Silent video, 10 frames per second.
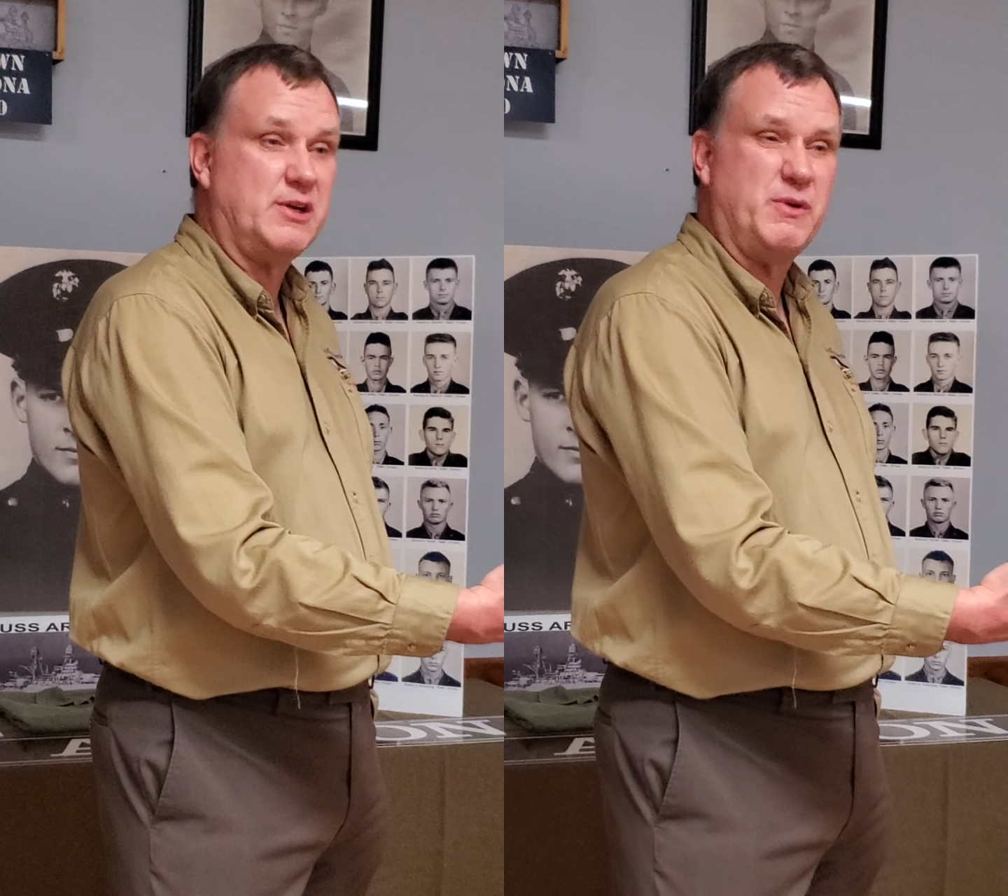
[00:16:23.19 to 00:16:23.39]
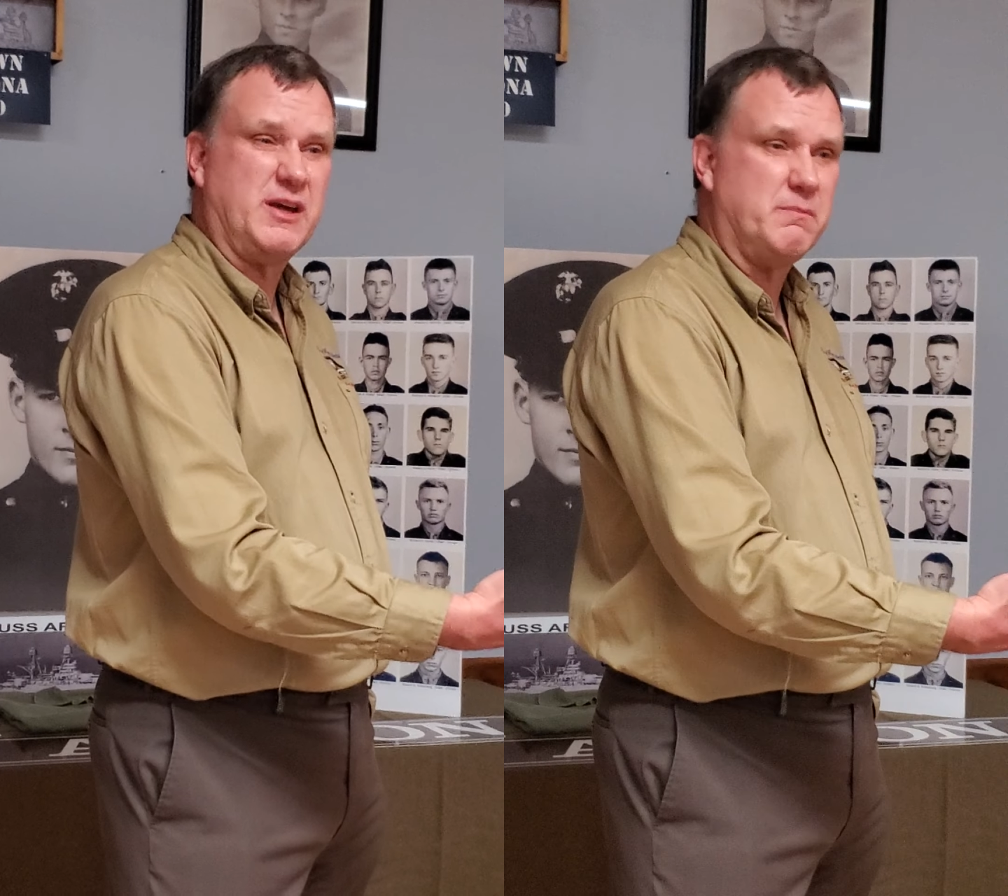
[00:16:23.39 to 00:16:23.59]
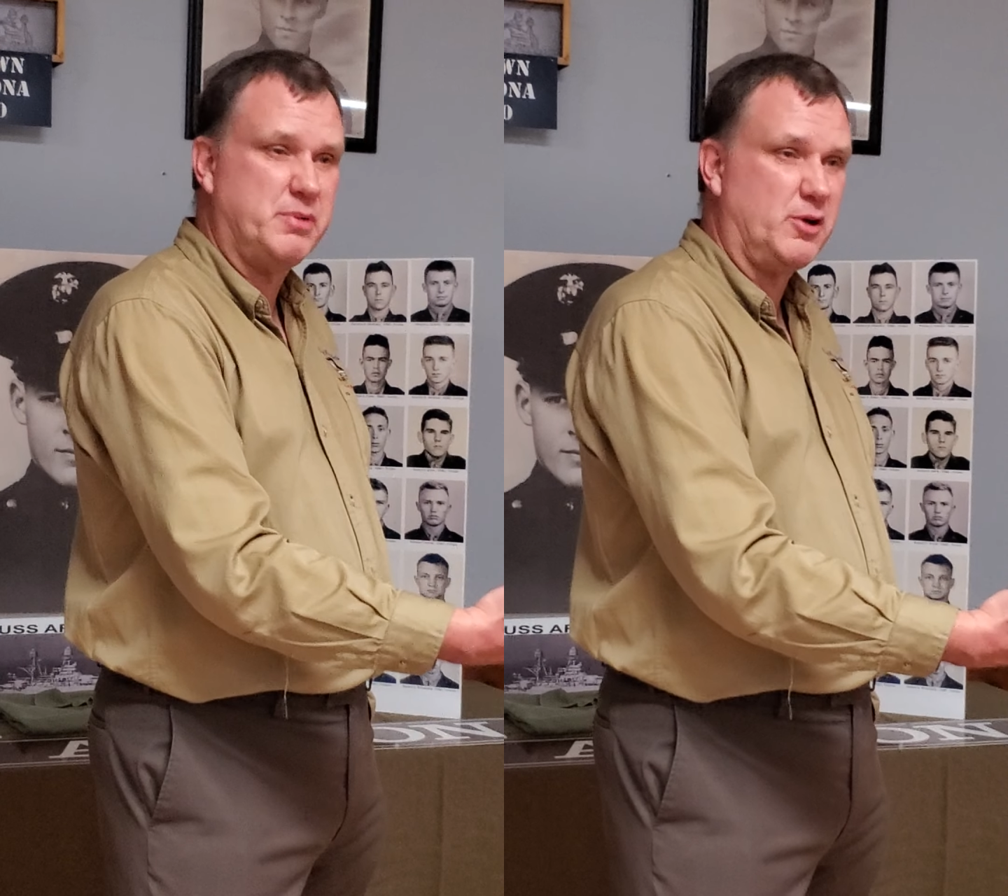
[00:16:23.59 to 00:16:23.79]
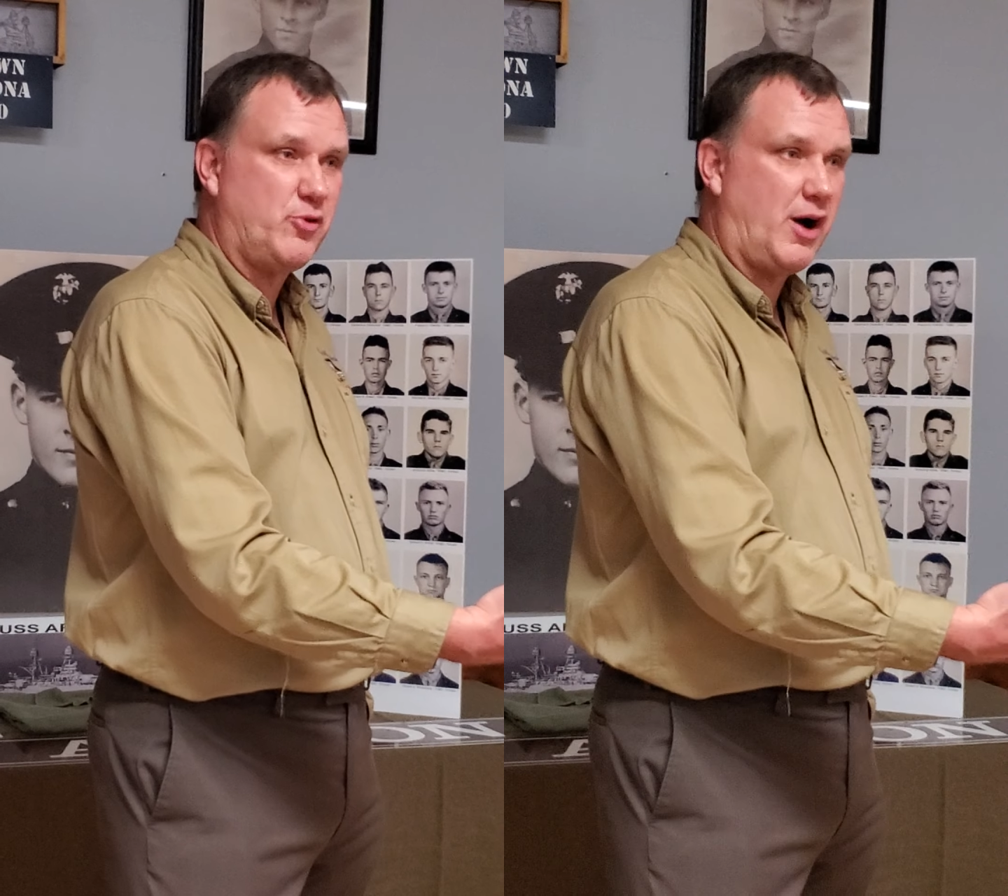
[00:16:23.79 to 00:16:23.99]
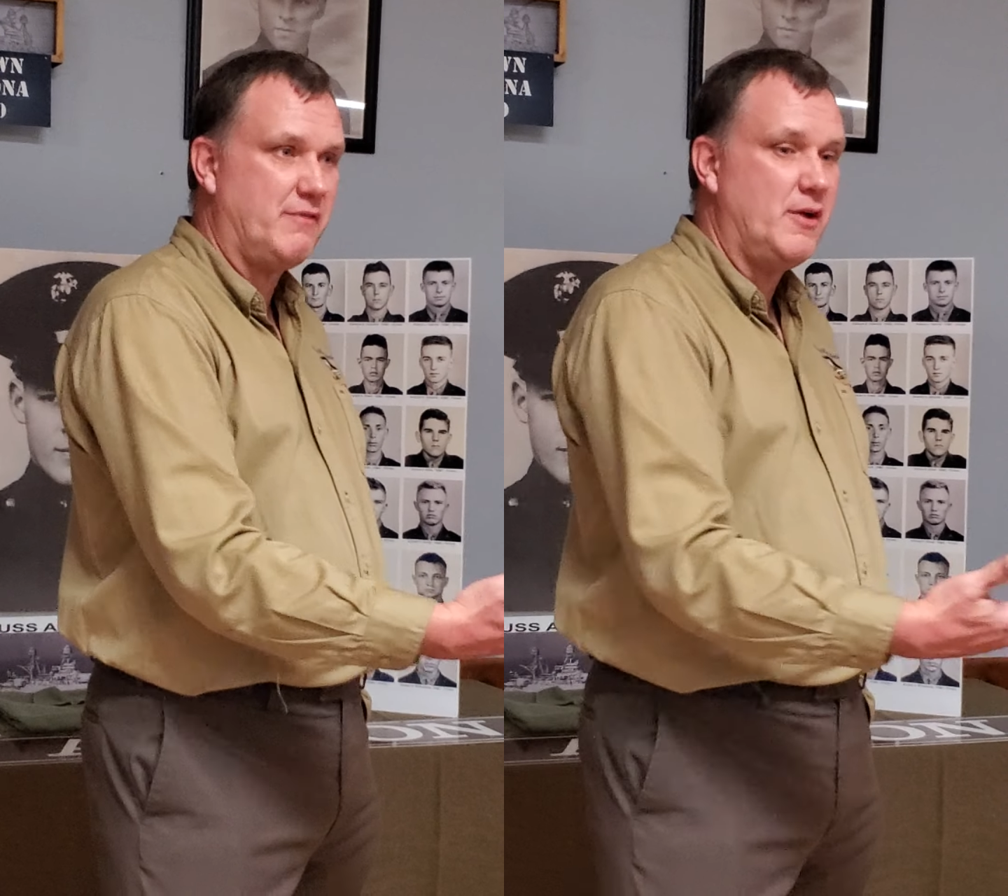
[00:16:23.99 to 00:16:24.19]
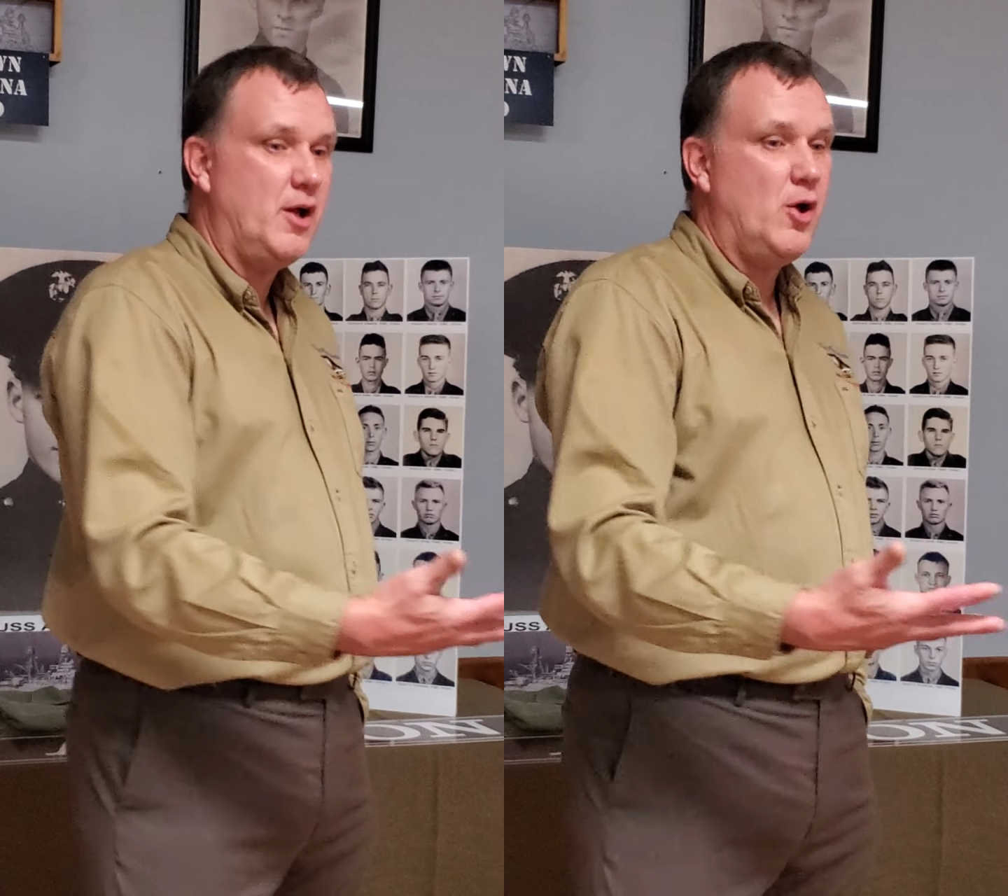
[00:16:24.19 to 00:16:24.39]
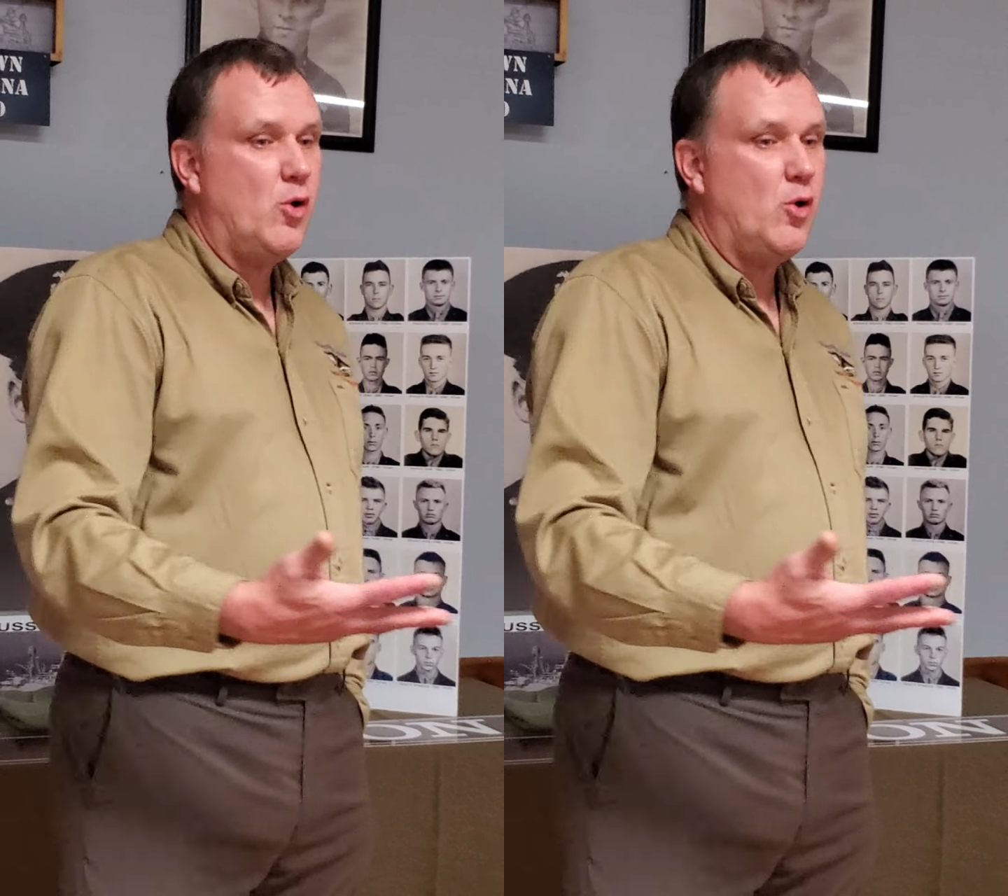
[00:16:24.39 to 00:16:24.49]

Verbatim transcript: that we could build off?